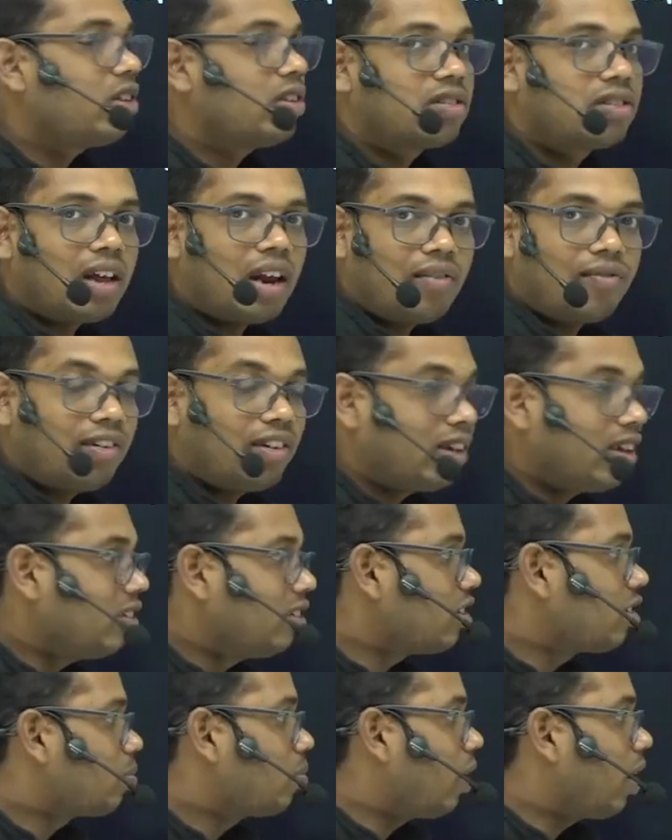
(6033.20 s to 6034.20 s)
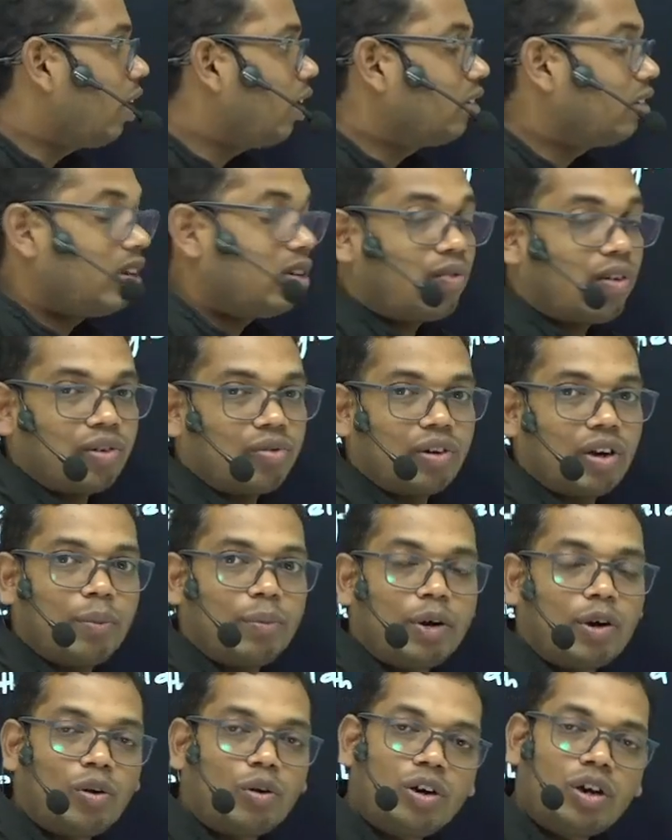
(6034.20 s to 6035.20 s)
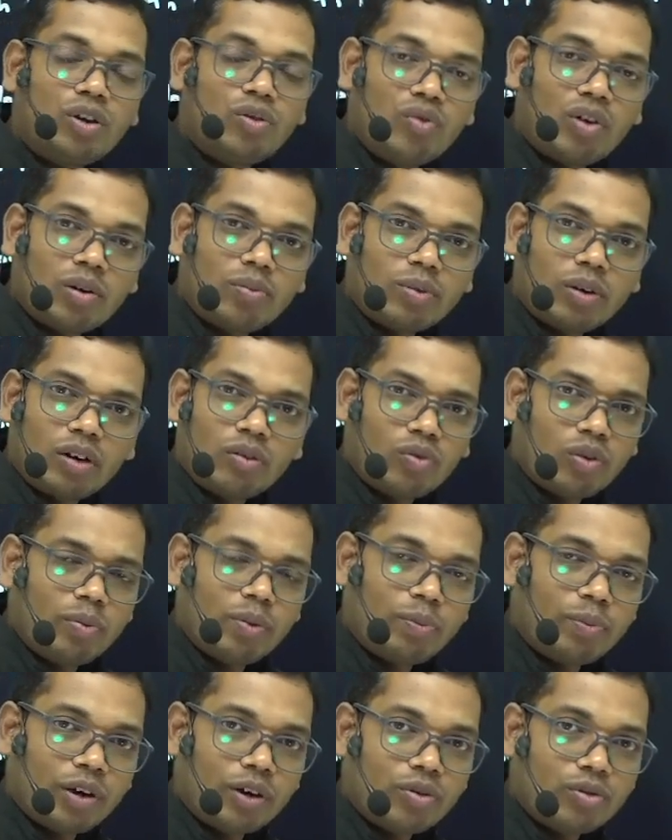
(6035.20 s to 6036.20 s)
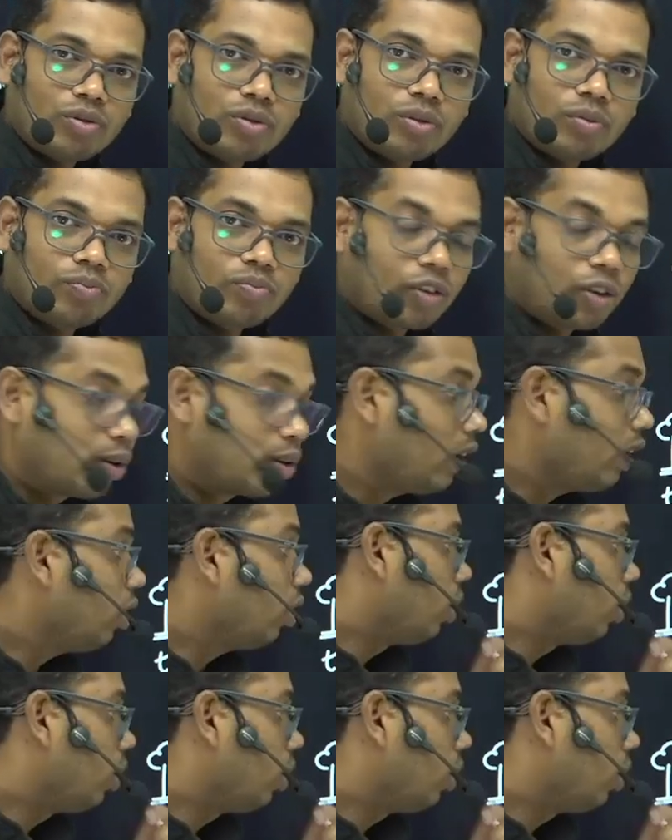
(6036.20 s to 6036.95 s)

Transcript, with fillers: selfing in this plant, then what will happen? Only dwarf plant will be produced. Okay,